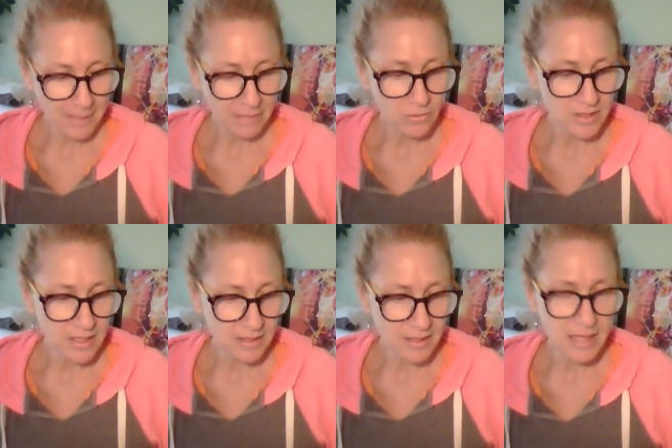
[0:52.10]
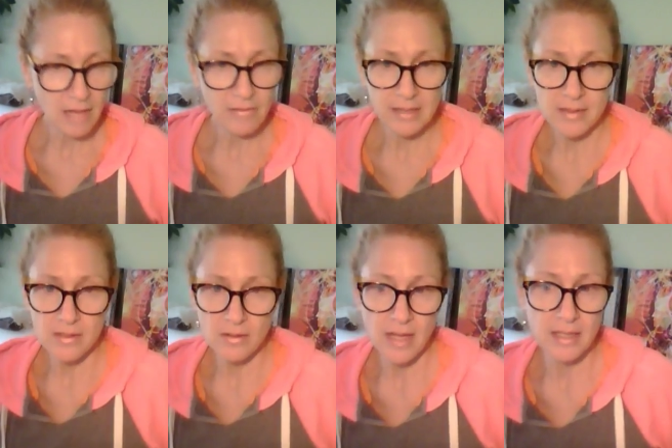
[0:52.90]
Of course, that's a seven,
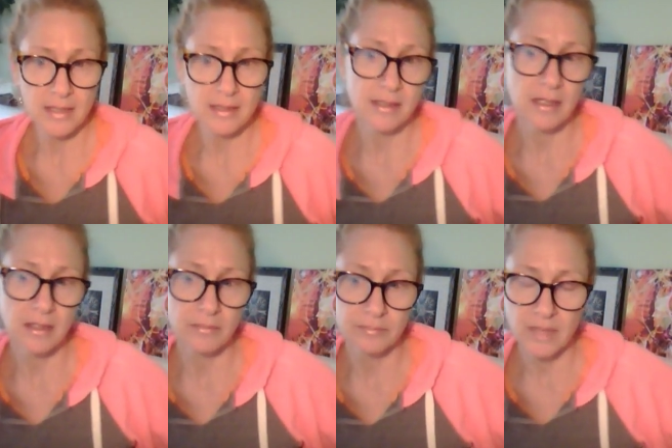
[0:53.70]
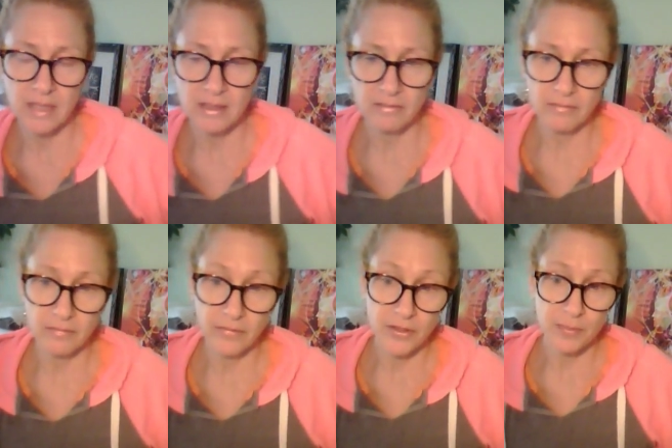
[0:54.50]
so that is, um, it's a
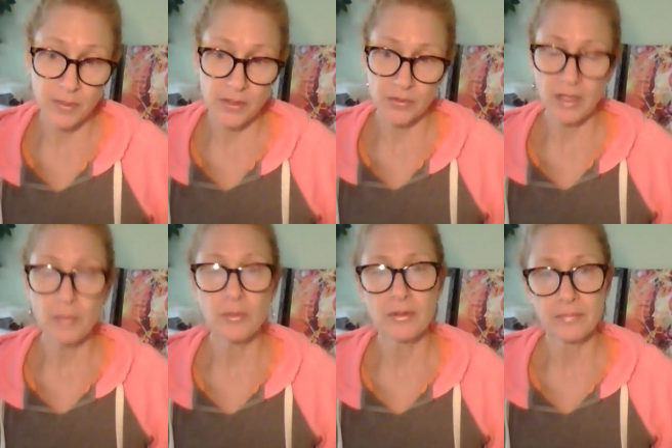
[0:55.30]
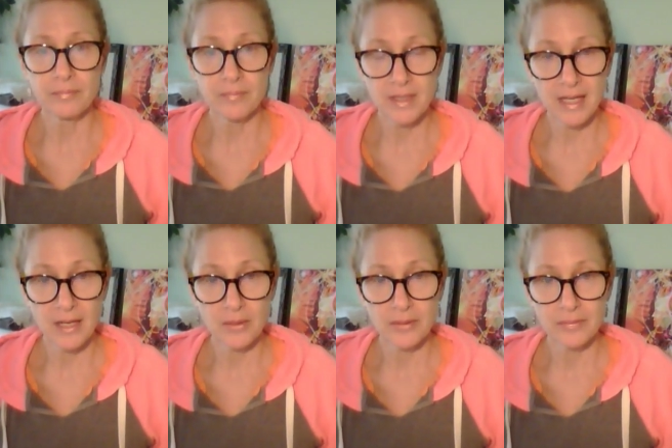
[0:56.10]
very spiritual number. The
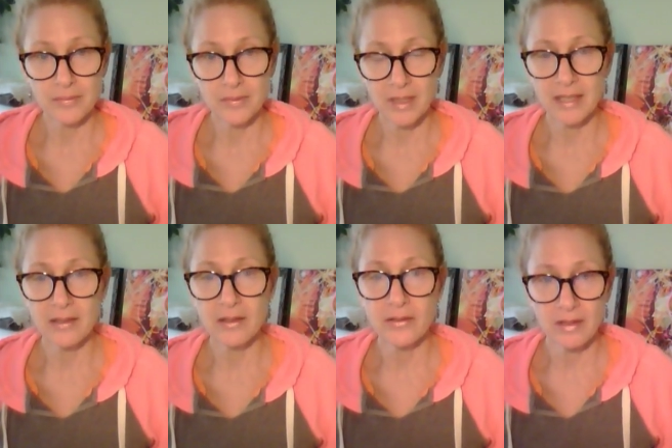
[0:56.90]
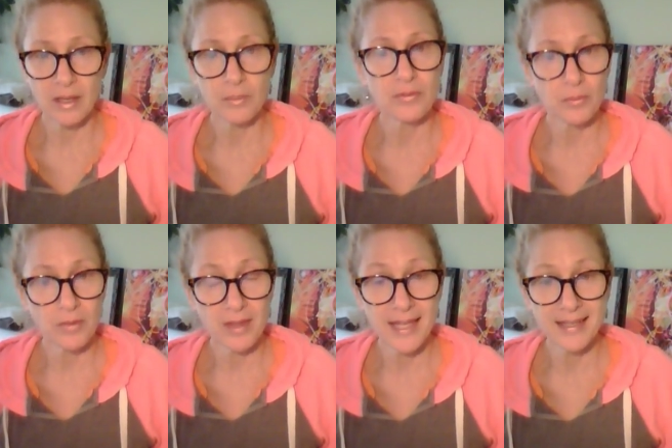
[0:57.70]
Tower, okay, because it comes from
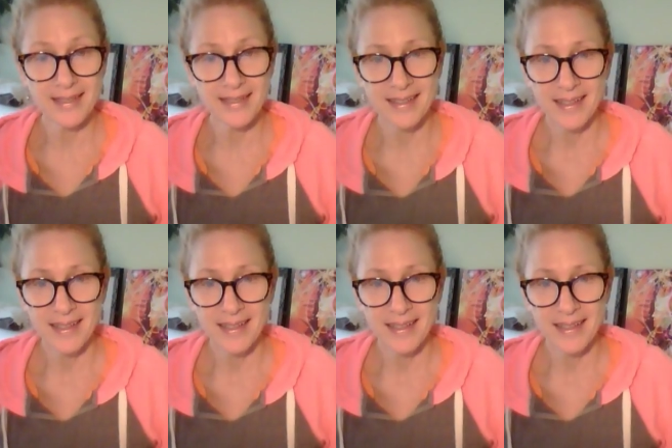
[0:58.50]
within.